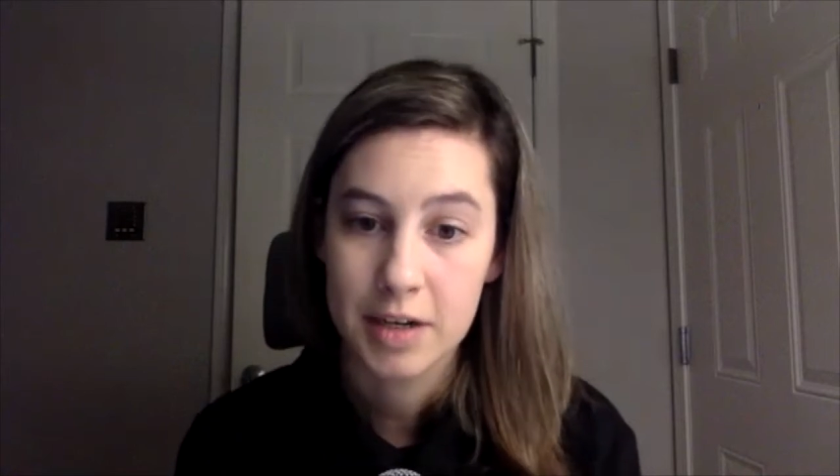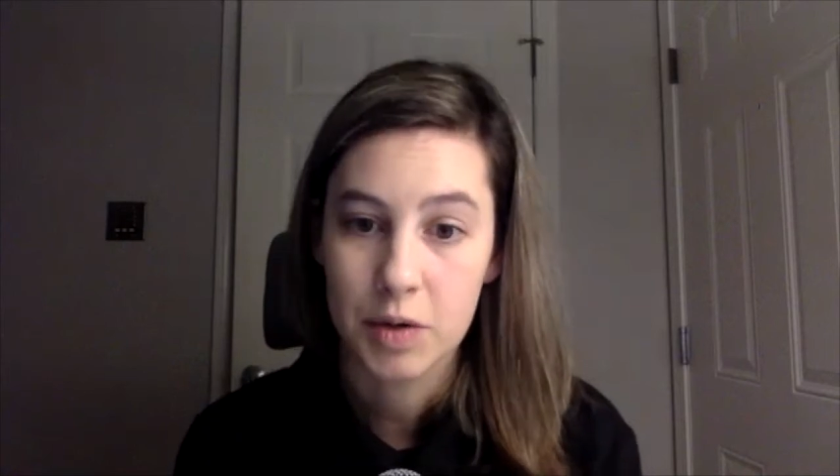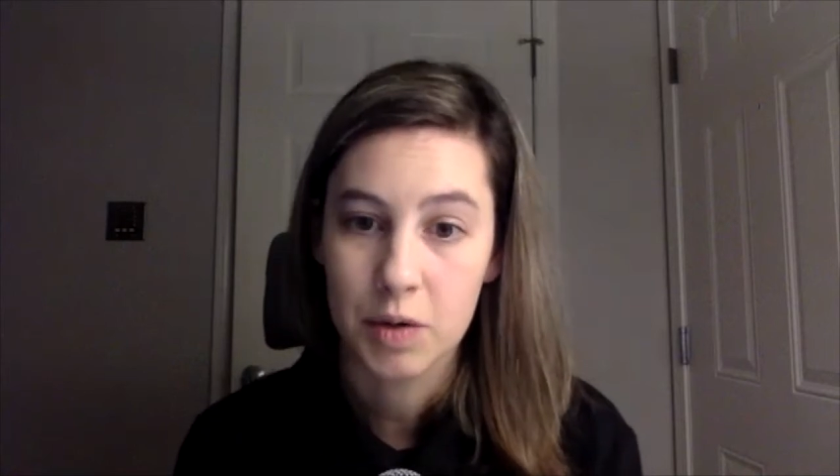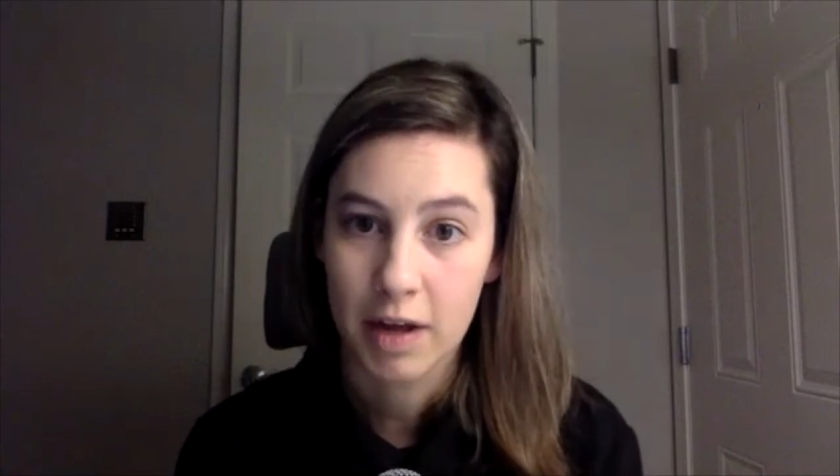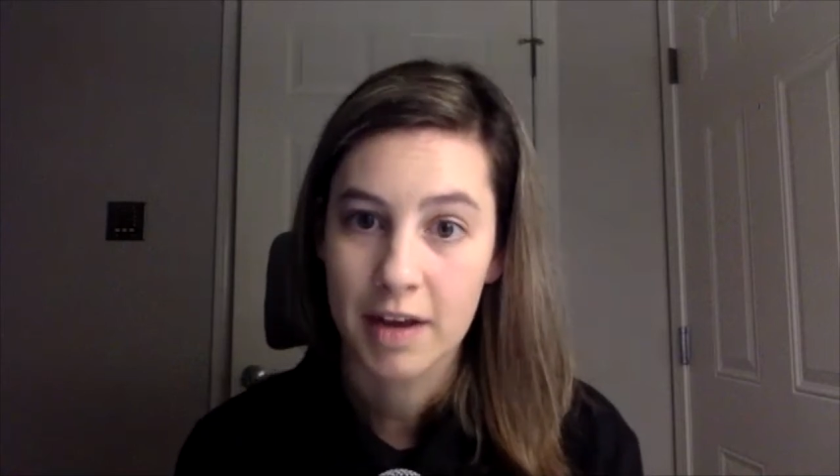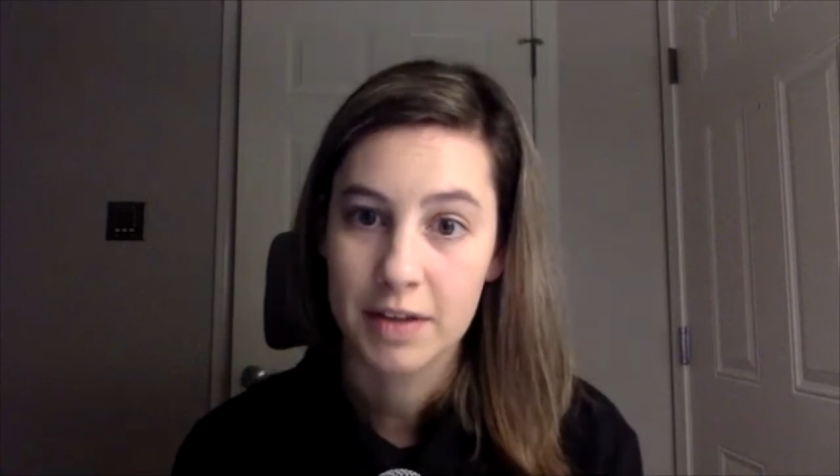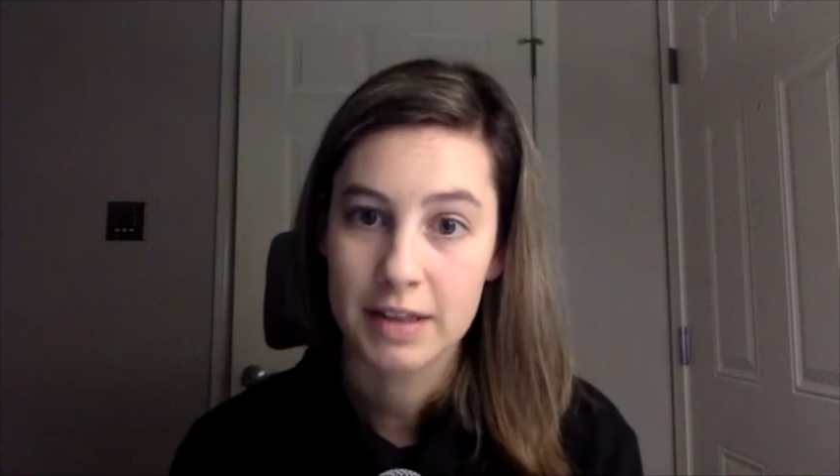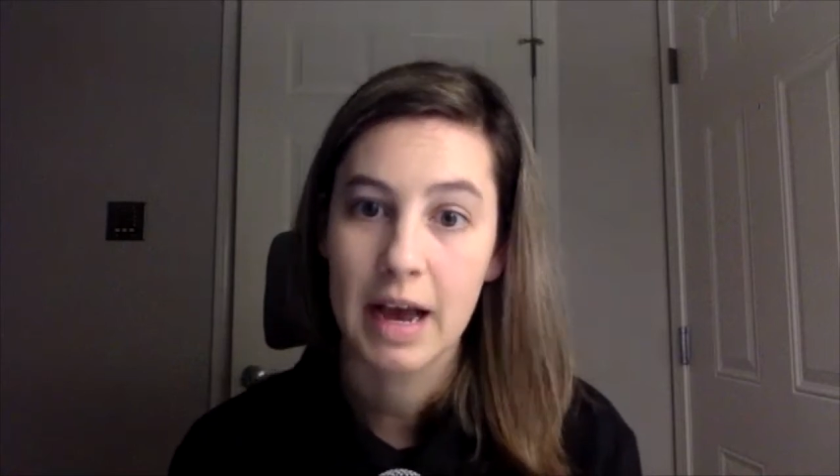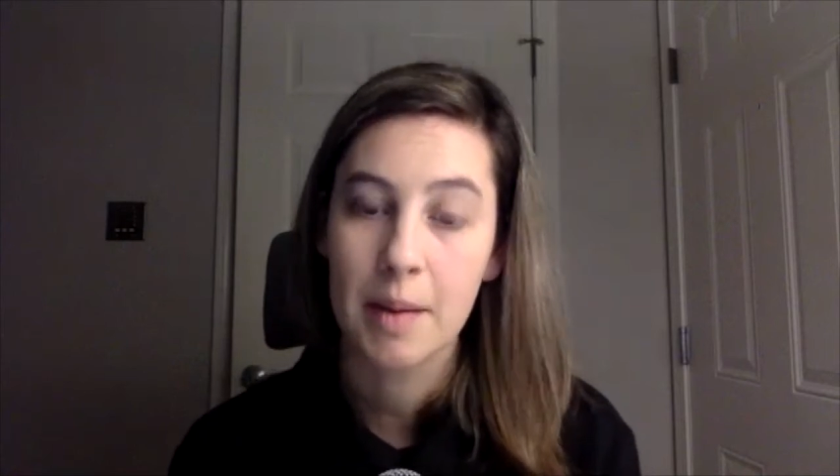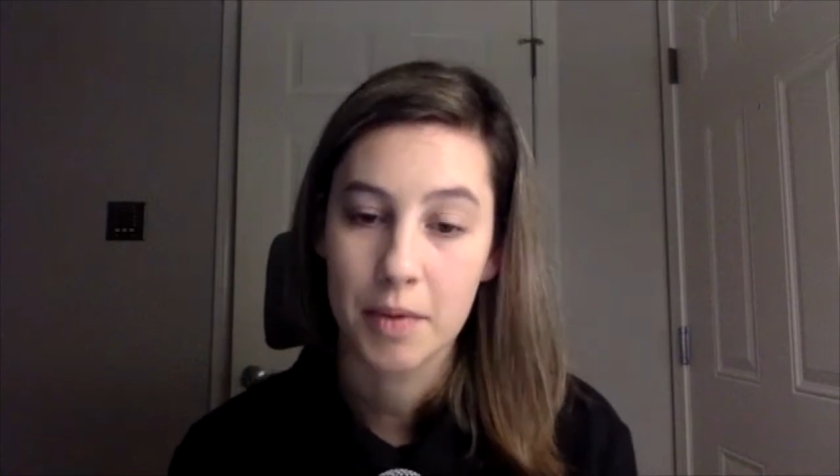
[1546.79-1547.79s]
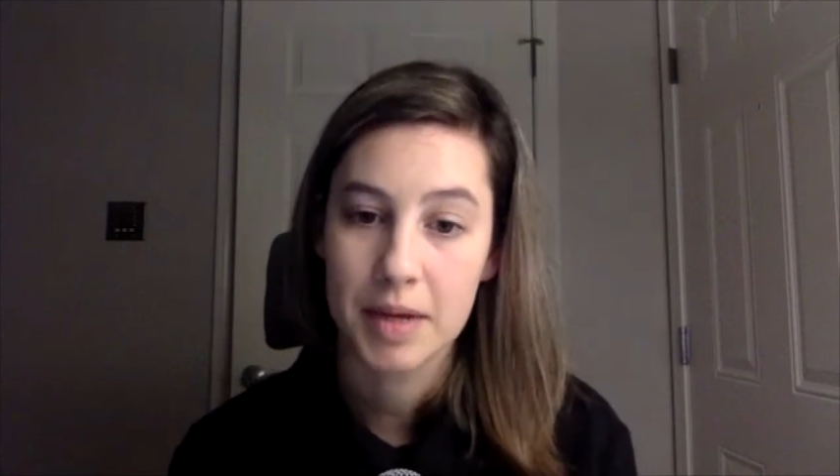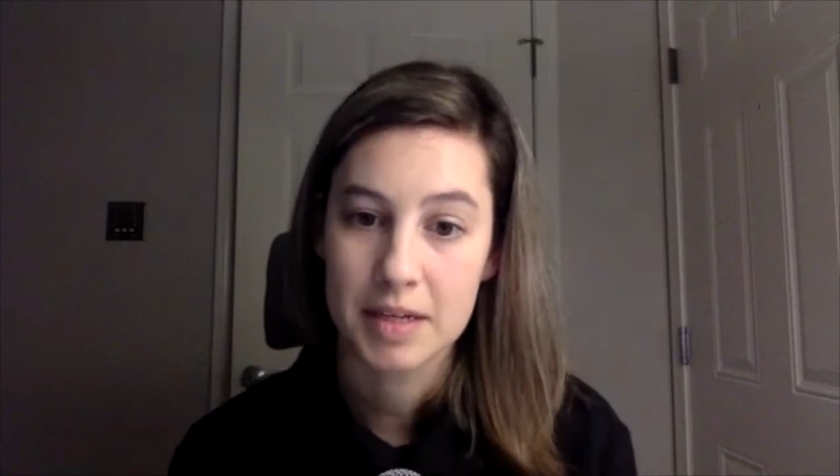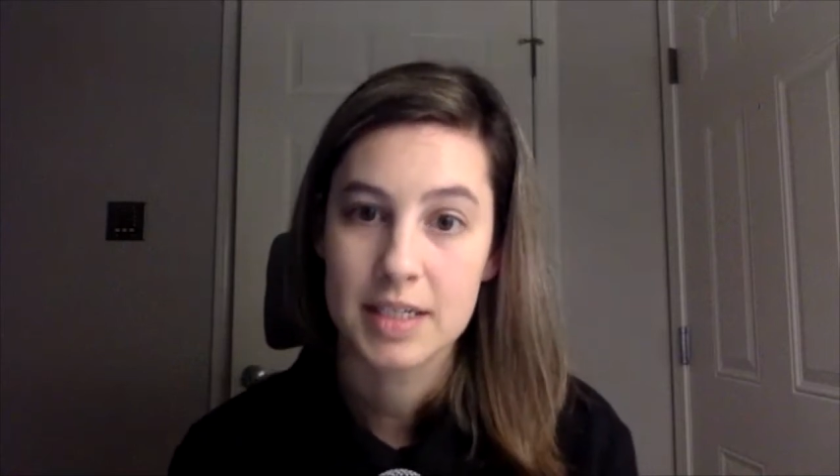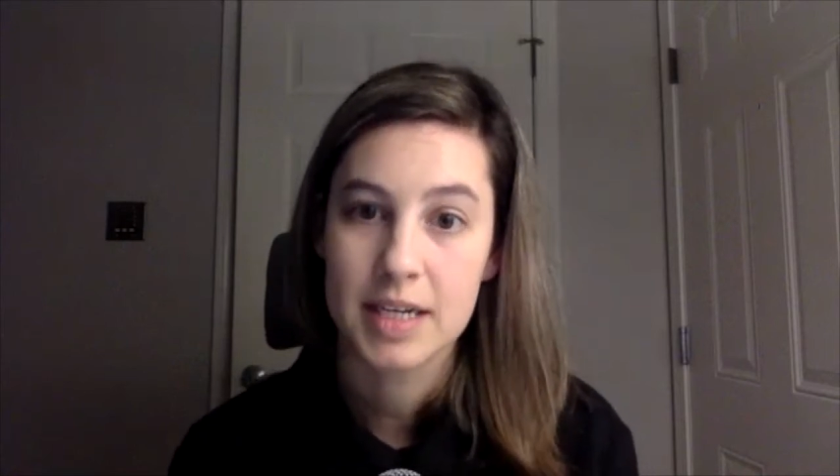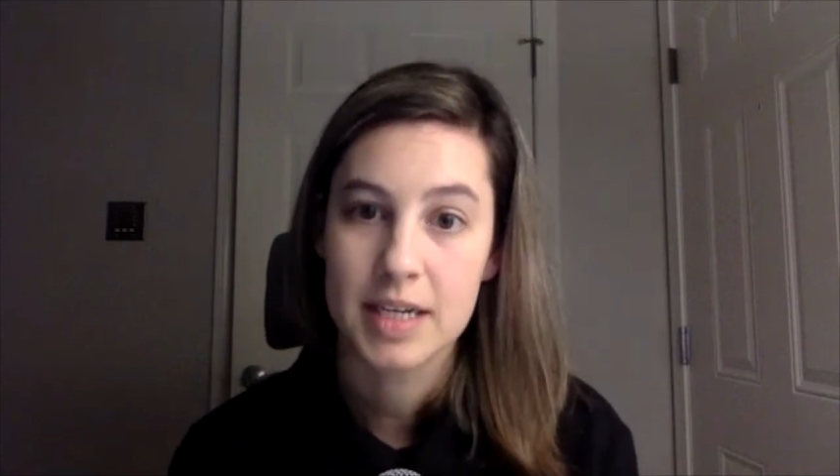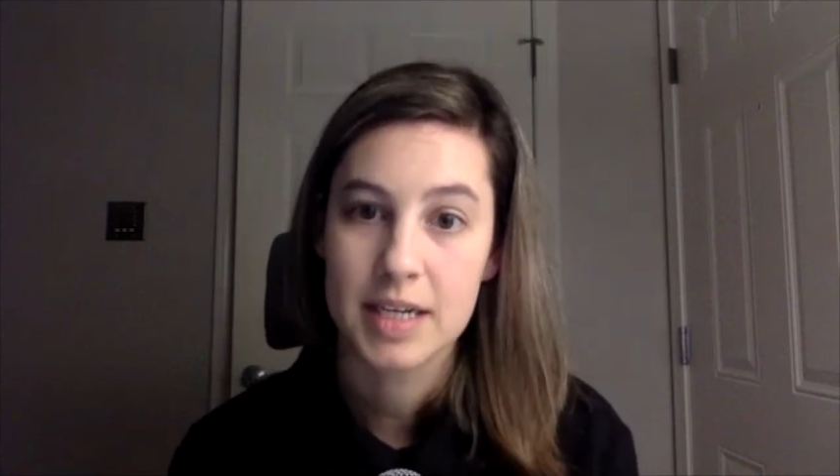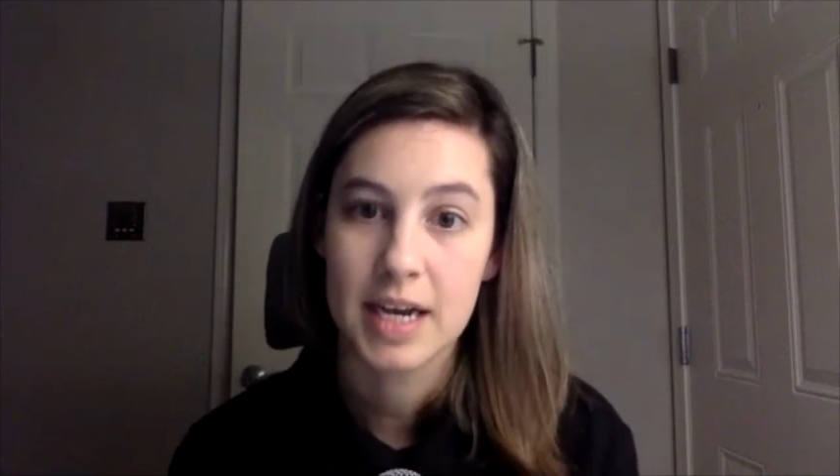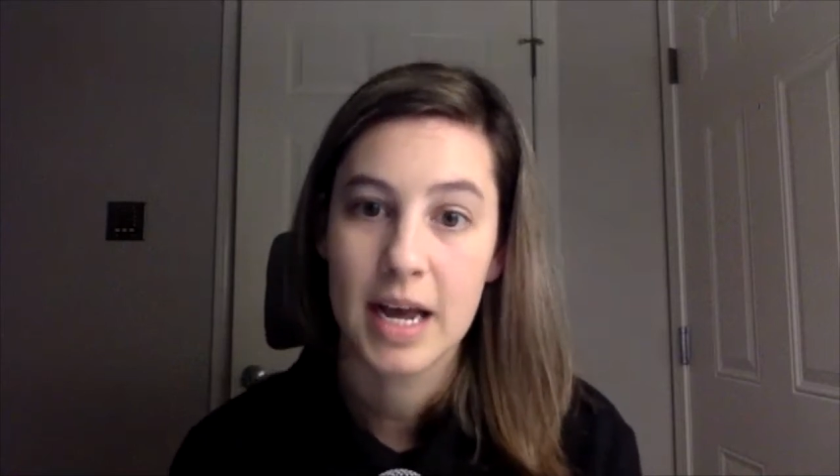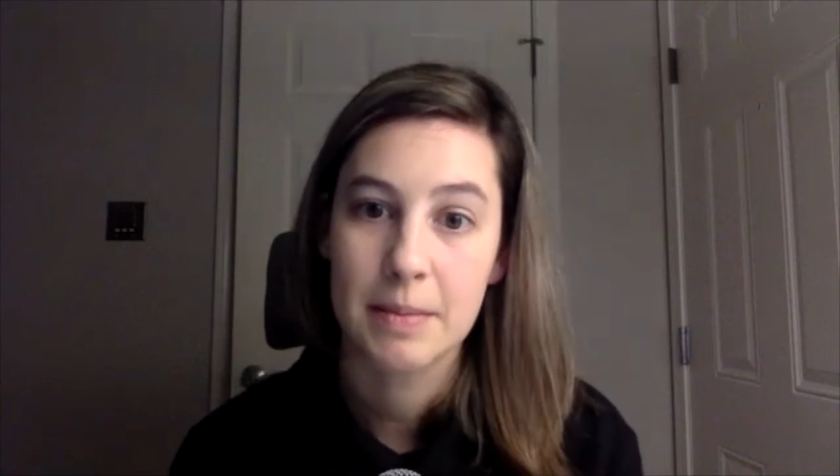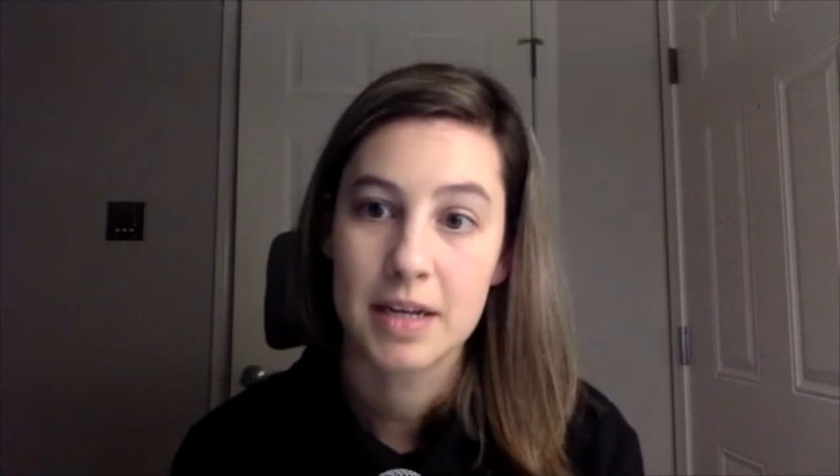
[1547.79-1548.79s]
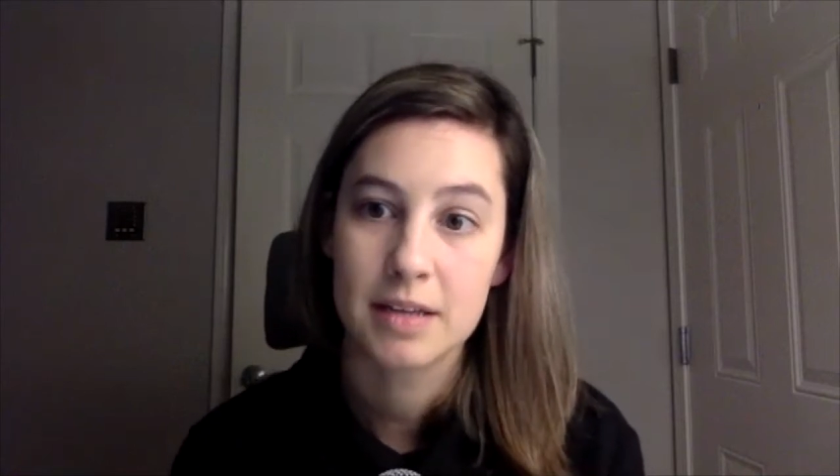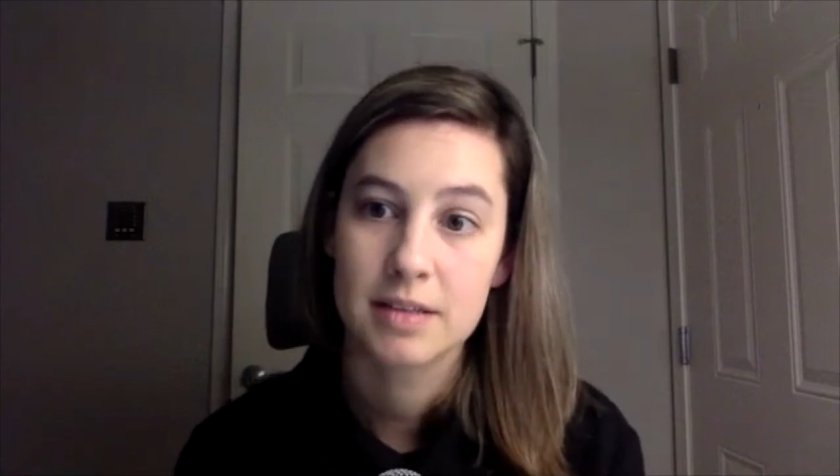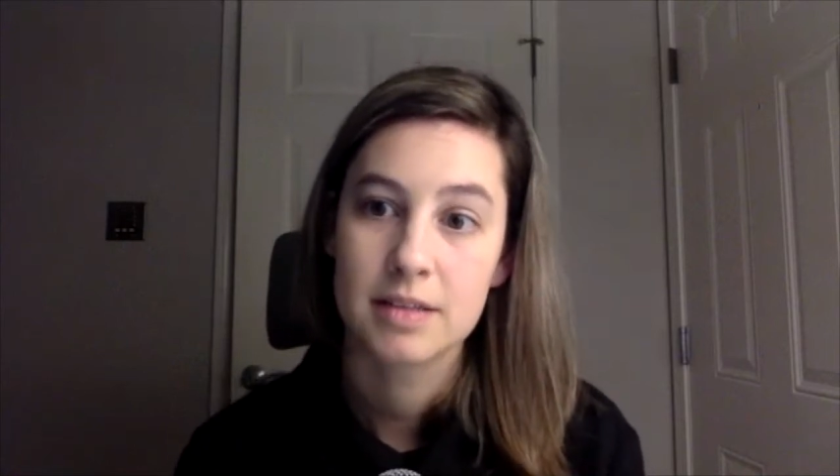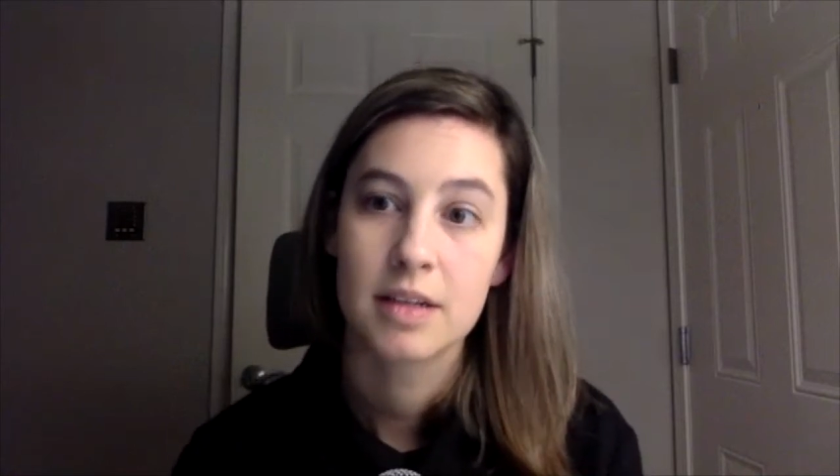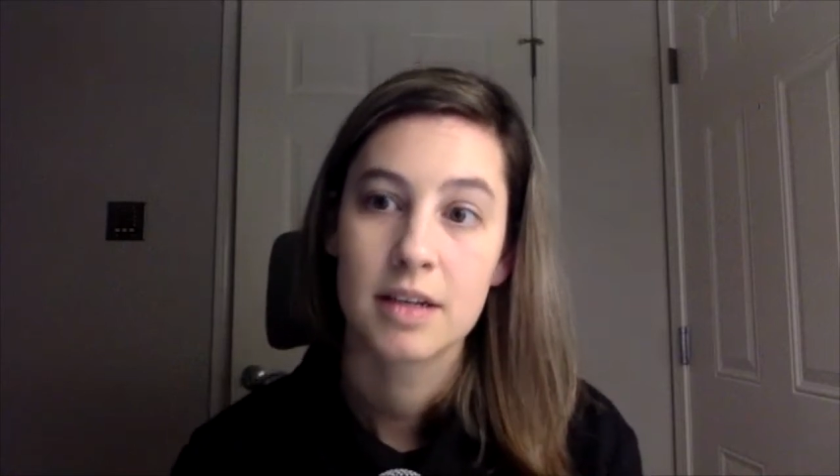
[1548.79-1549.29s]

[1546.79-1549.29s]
in your life at that point in time. And it's